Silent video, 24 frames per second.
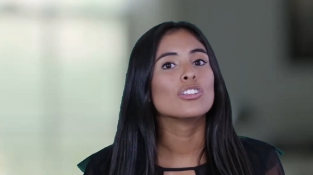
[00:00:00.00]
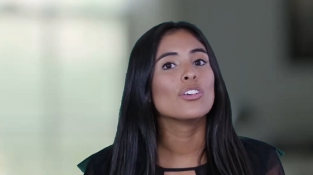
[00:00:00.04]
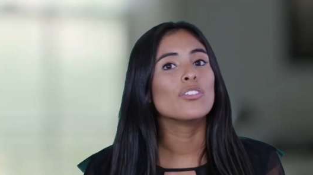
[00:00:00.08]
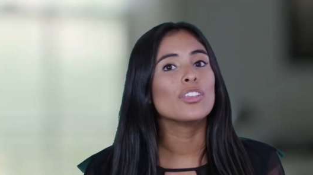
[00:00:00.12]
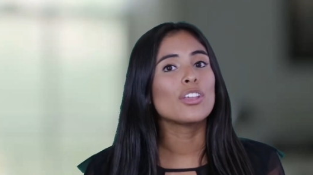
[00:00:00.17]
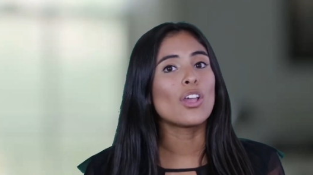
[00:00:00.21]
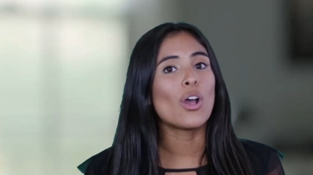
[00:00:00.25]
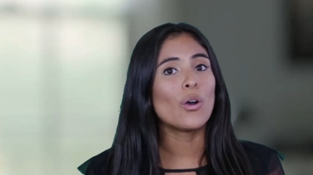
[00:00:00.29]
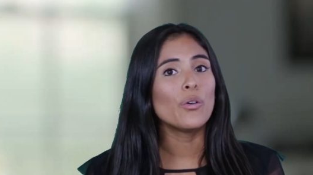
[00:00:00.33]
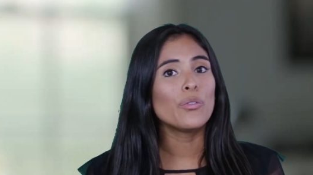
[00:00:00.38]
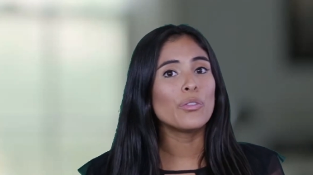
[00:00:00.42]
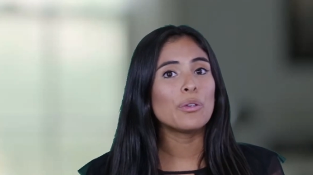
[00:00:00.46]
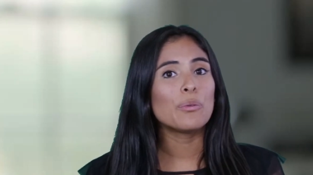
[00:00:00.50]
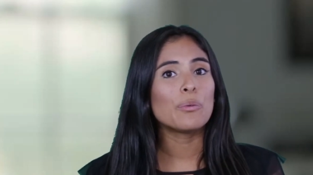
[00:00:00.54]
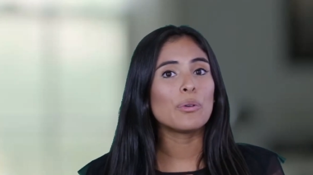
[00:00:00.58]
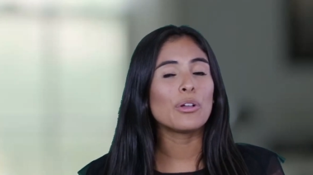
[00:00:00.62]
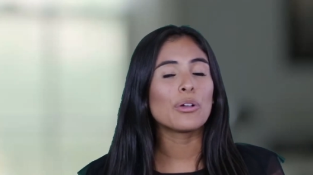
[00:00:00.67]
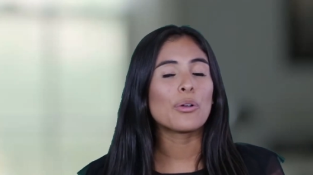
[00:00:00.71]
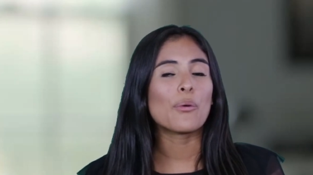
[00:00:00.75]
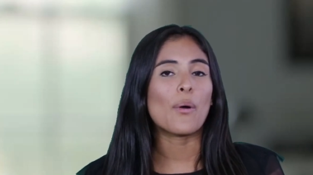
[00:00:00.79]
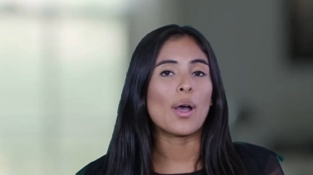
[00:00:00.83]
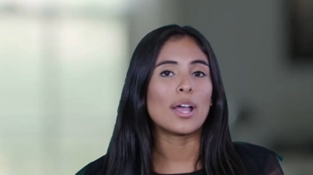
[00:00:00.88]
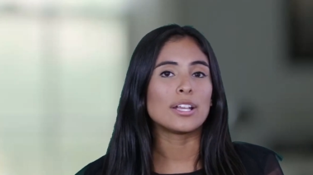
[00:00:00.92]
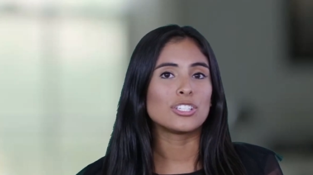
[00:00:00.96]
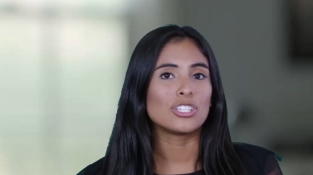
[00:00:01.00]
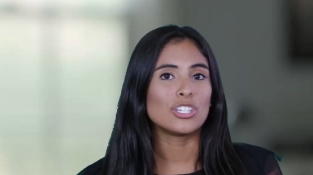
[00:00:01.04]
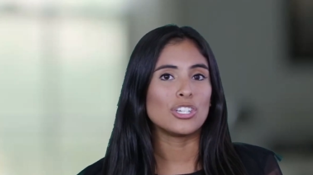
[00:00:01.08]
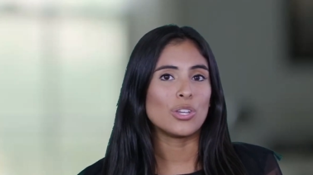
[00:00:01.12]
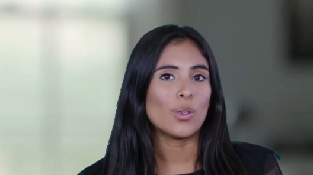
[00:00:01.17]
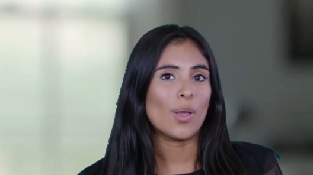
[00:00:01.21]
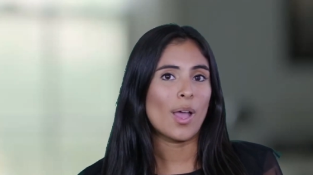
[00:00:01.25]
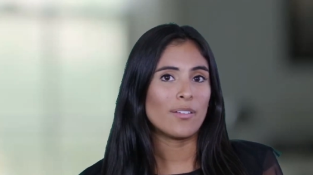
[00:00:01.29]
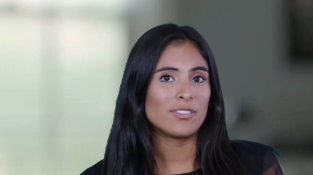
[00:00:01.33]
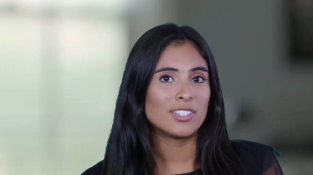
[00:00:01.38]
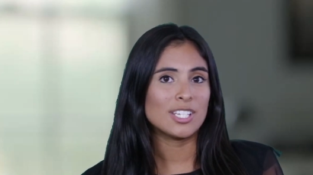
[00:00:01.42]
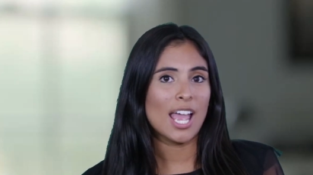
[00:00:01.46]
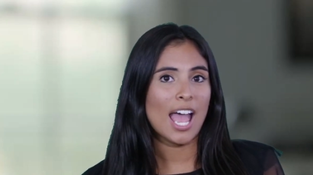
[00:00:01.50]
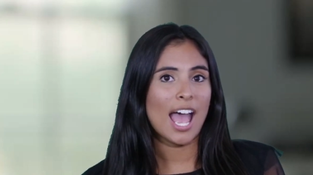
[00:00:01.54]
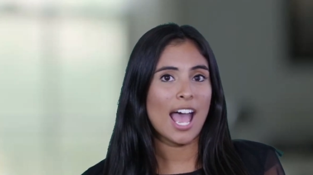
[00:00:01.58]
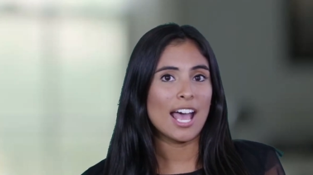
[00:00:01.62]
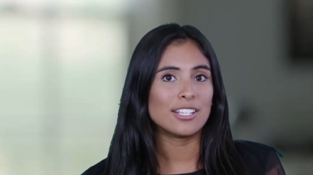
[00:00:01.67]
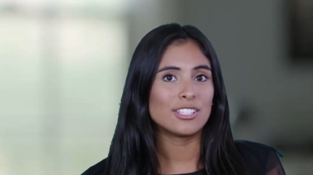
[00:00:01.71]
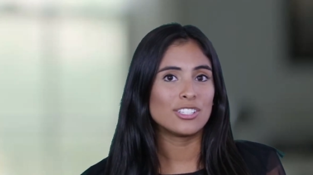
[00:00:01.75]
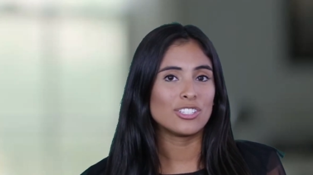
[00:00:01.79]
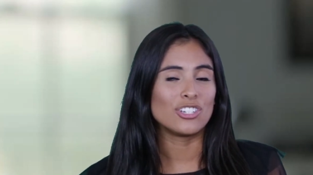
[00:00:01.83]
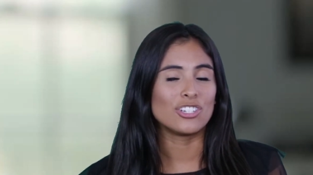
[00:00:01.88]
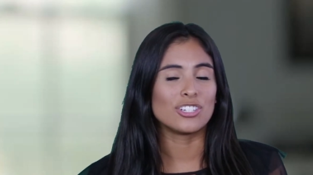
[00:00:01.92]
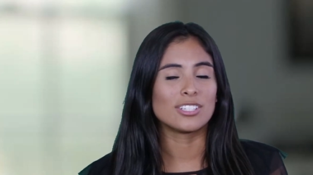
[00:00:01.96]
So the only real question you have to
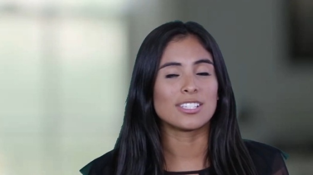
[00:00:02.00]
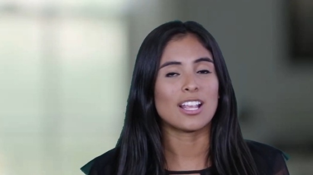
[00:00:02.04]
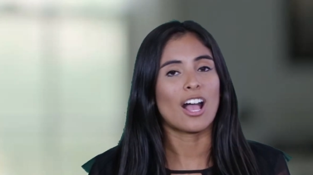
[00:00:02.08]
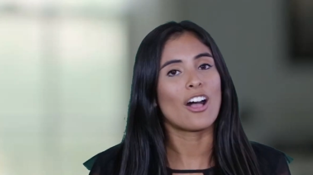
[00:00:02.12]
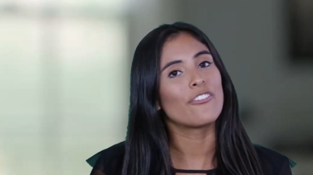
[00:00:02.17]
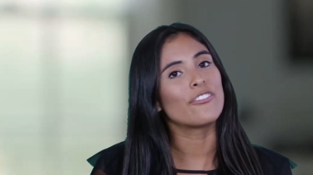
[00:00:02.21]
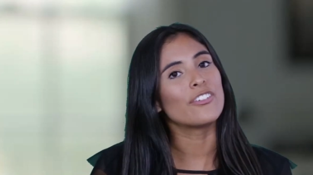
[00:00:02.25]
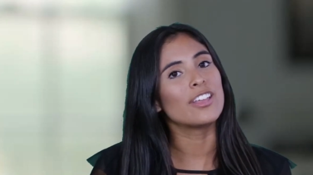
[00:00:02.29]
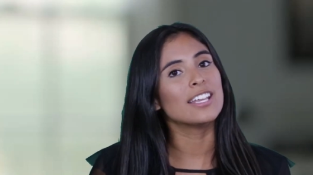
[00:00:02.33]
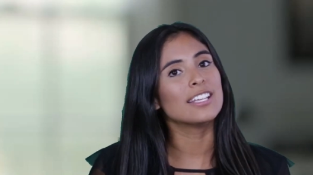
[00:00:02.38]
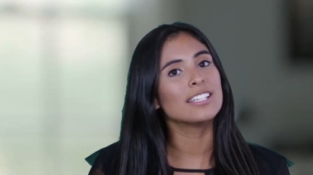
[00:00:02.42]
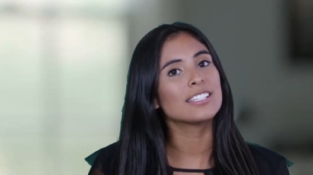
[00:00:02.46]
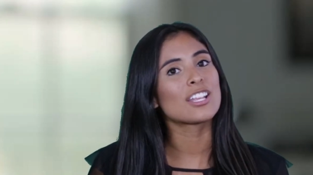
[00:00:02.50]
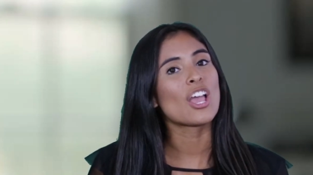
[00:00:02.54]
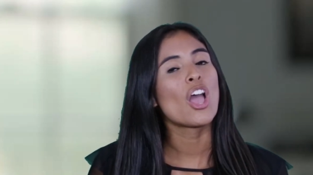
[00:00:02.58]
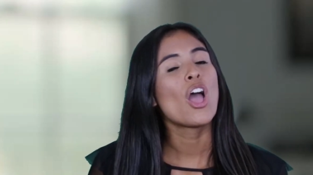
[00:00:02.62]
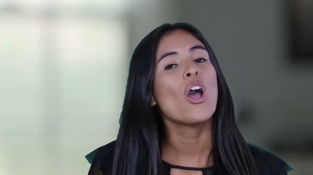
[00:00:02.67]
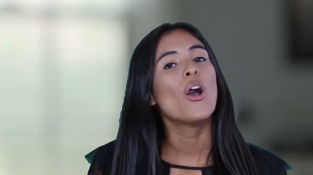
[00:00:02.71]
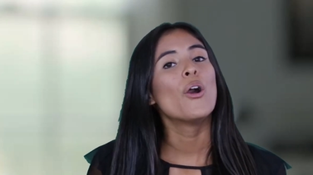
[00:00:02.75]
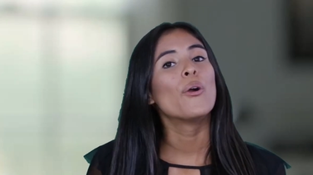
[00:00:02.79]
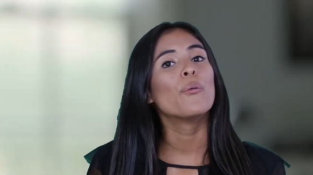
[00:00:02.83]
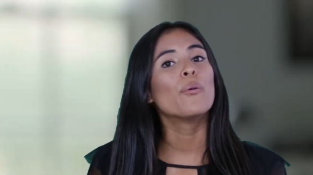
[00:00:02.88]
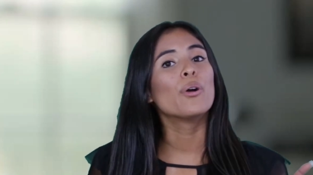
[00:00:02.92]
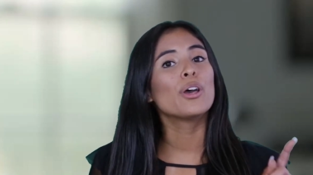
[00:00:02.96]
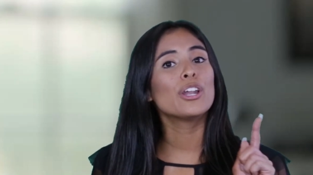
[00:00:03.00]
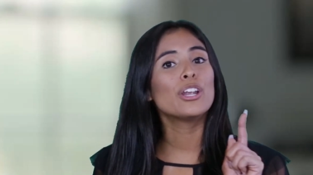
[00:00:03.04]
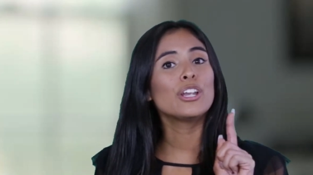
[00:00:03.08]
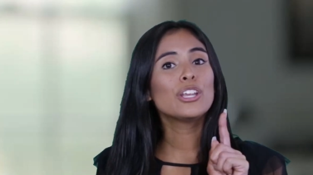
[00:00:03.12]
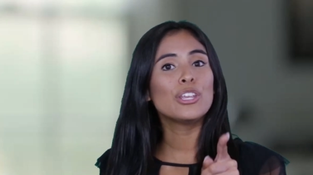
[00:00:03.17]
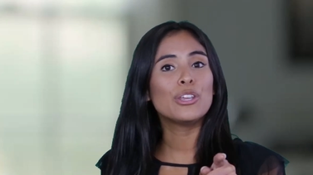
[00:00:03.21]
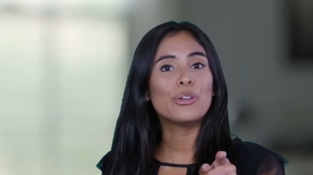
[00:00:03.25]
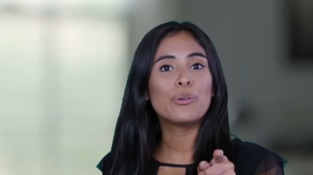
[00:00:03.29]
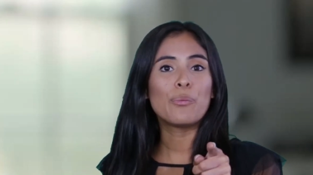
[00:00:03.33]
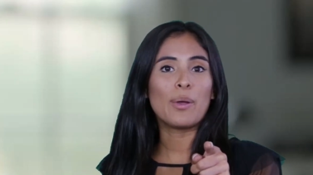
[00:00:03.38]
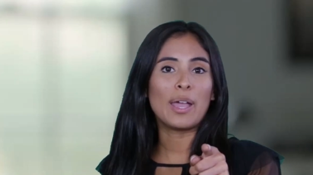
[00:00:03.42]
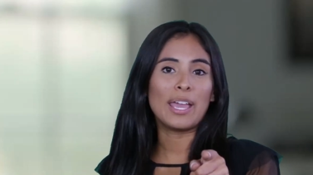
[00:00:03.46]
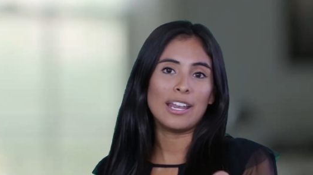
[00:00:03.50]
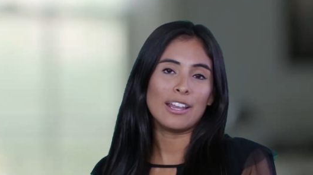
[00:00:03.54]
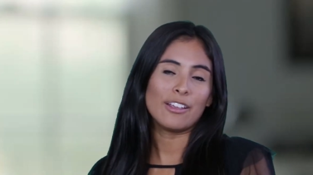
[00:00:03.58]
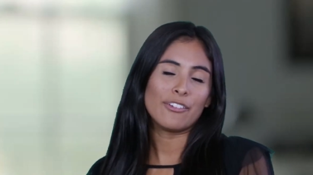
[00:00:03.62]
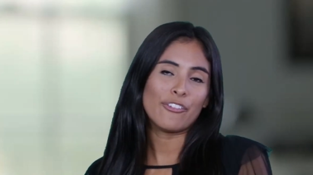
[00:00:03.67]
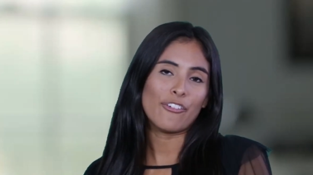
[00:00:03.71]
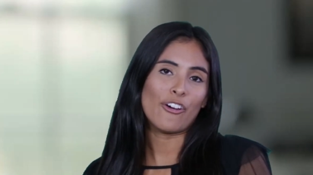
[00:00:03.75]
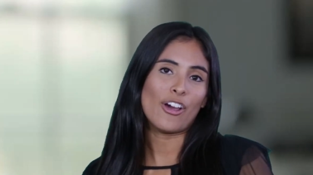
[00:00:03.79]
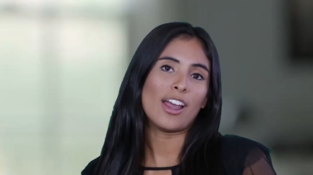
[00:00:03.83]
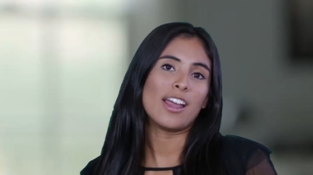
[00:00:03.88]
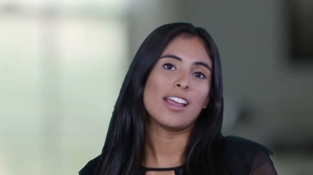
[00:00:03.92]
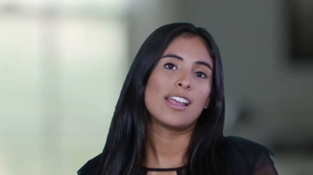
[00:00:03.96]
ask yourself is, what are you waiting
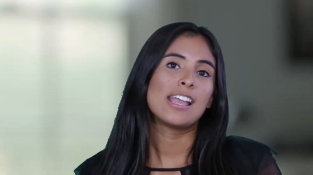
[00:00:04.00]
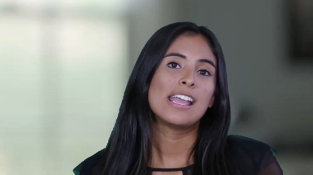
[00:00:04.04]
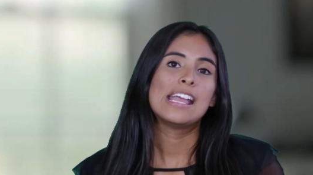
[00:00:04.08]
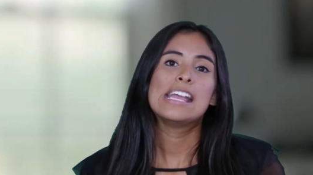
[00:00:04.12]
for?